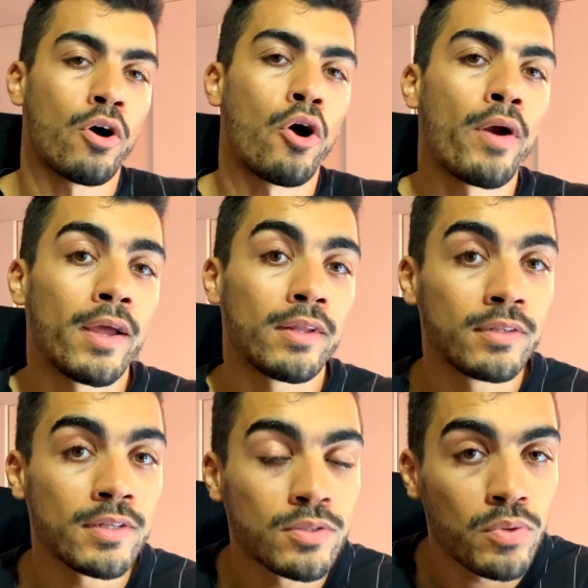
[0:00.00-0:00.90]
Alright,
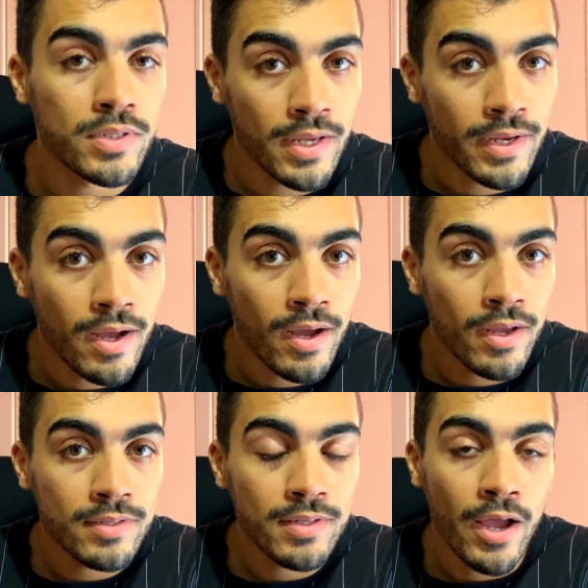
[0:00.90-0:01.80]
this was it
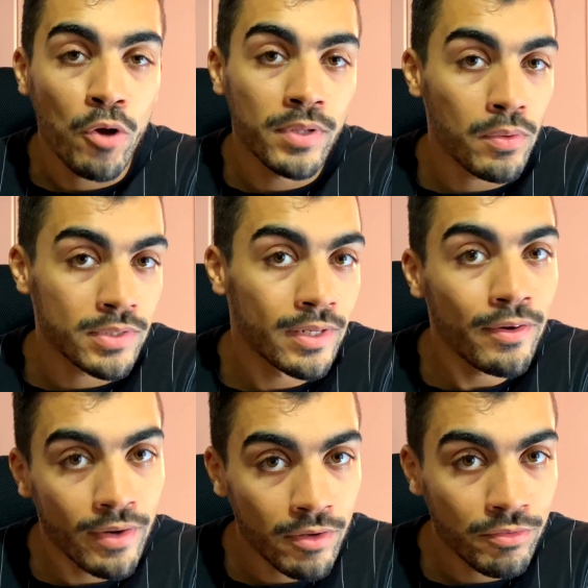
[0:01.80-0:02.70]
guys. I hope that was clear
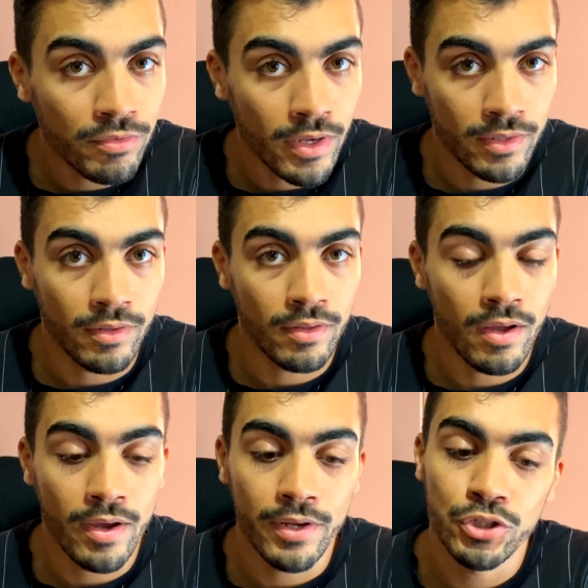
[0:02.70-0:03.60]
enough and
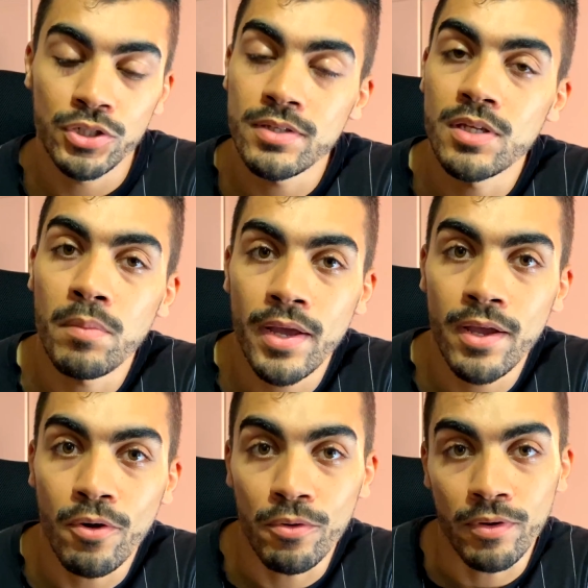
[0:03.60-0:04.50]
I shed some light
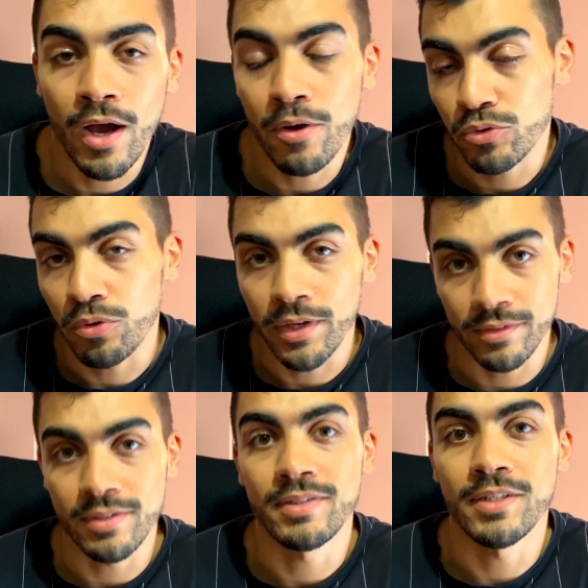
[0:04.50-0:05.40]
on how to clear
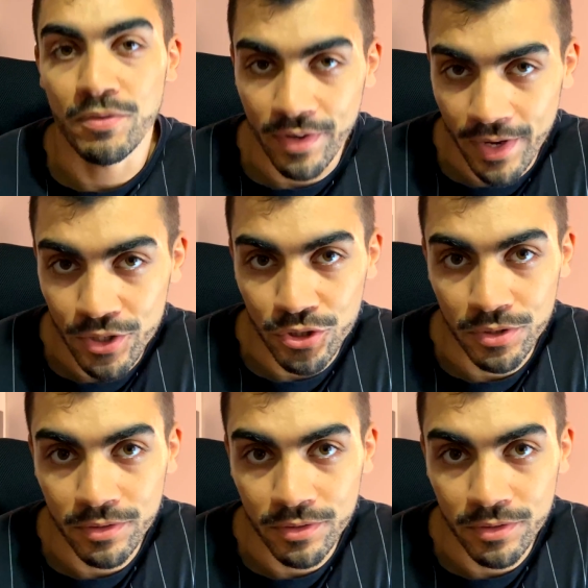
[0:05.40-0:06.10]
this certification.